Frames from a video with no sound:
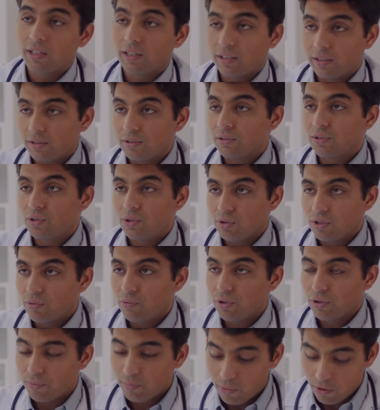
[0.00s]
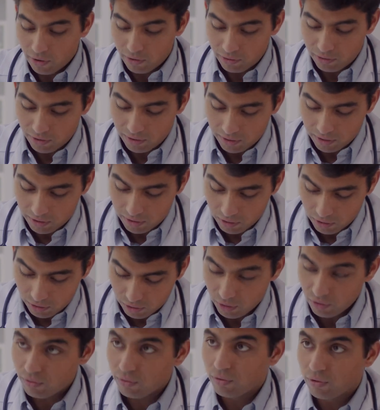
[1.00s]
We have
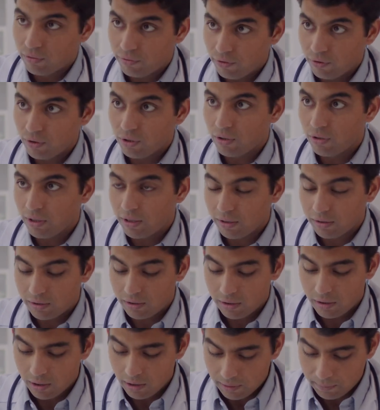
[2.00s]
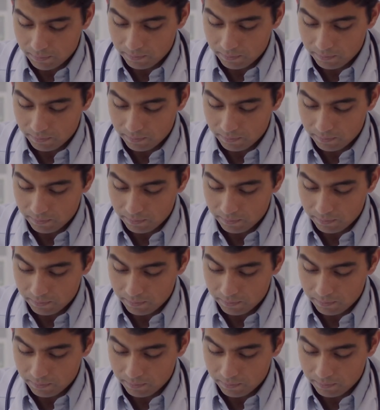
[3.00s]
so many deaths occurring